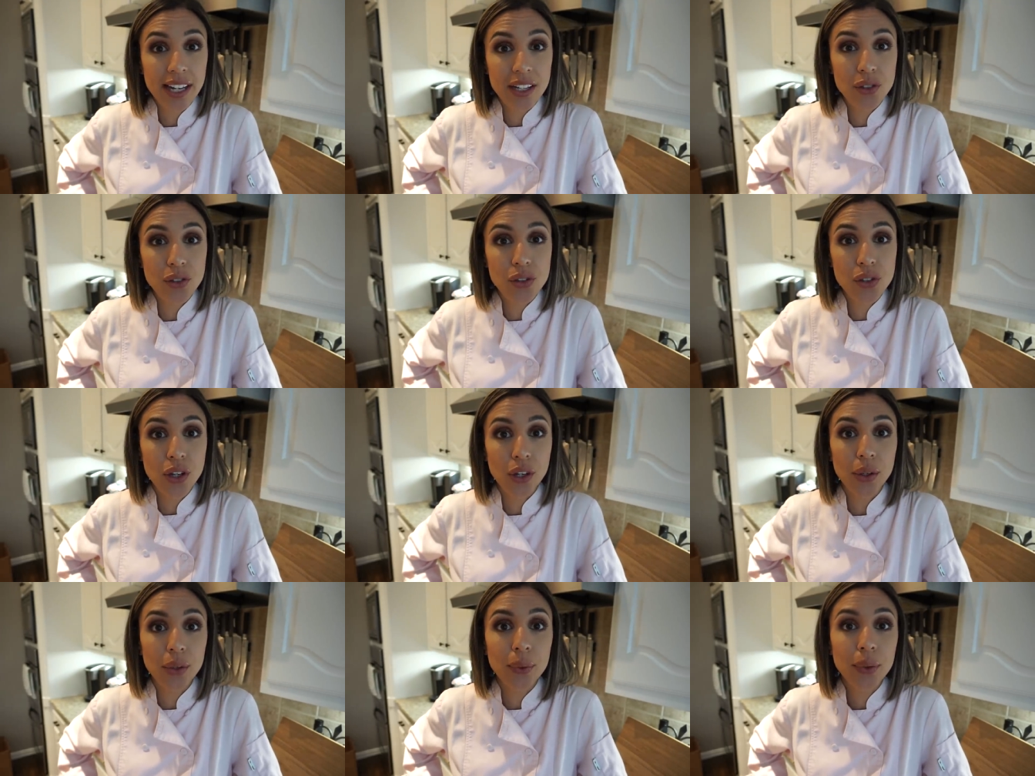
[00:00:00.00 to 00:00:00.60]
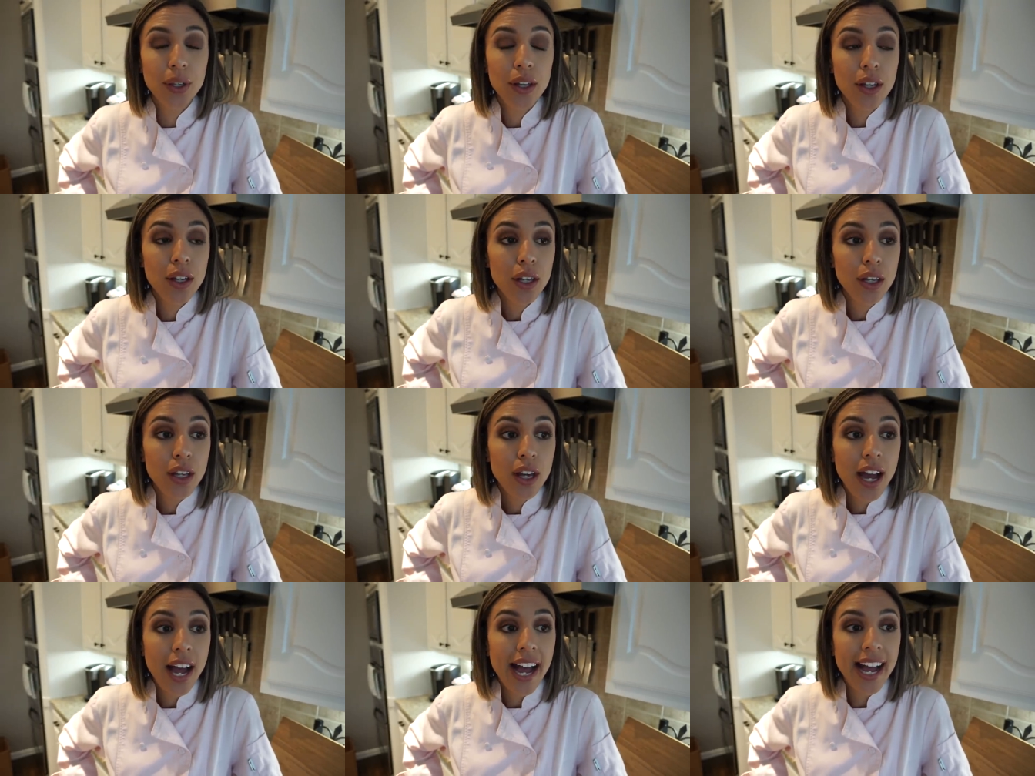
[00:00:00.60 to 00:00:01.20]
And so
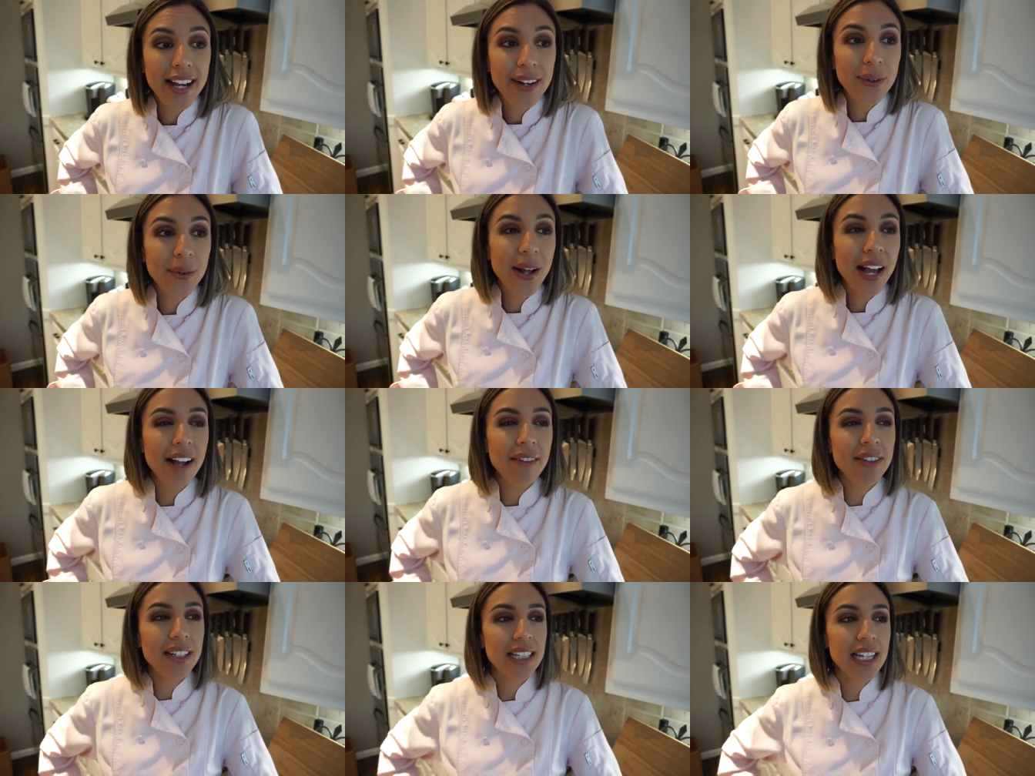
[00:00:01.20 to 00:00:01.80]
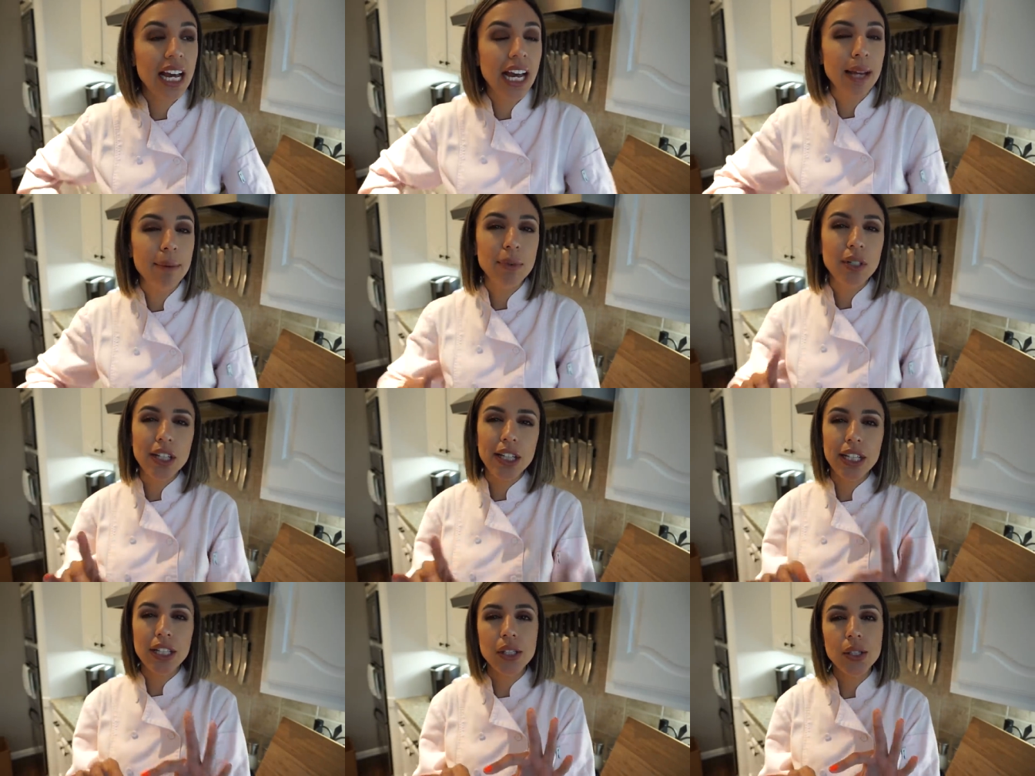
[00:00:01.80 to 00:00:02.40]
I don't have the time
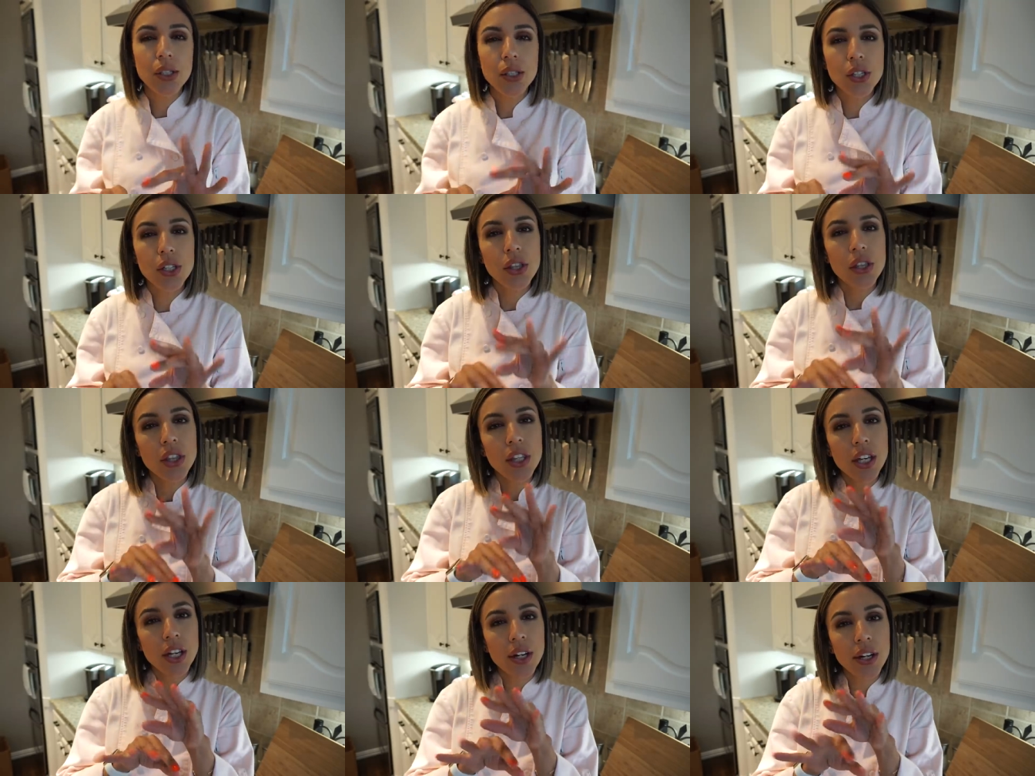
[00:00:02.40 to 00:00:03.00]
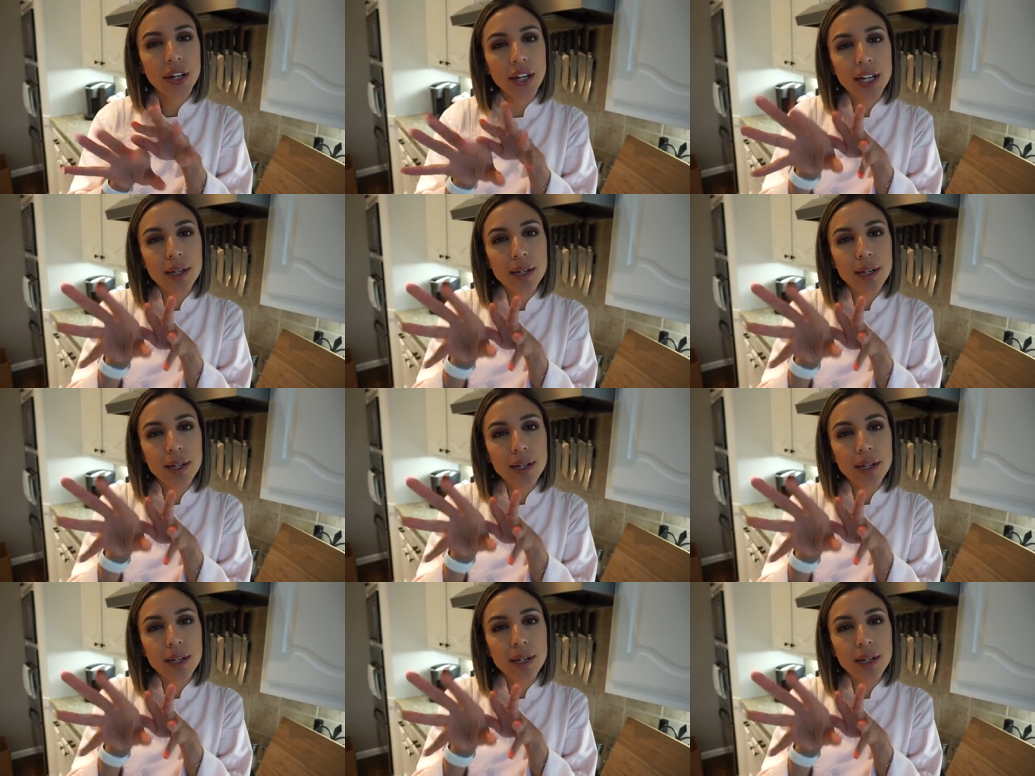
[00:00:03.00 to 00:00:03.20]
to like sit there